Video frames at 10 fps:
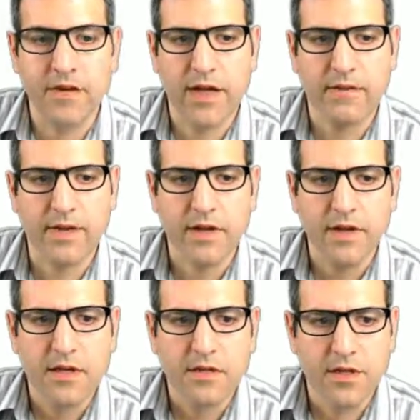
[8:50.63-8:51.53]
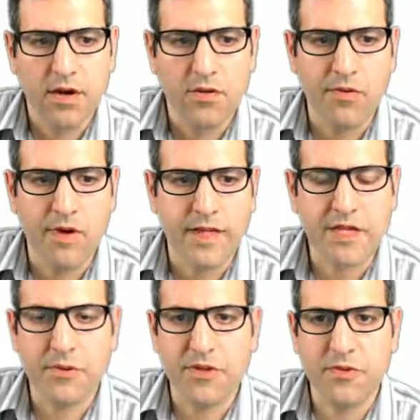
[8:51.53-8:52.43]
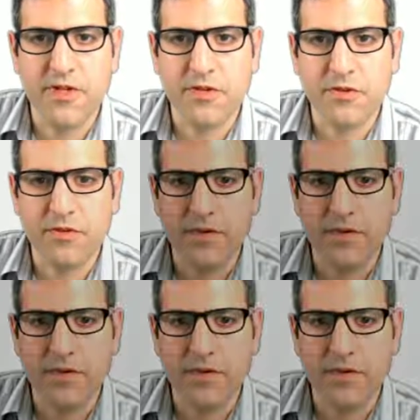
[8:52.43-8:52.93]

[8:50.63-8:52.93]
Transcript: Okay, so that's what we need to do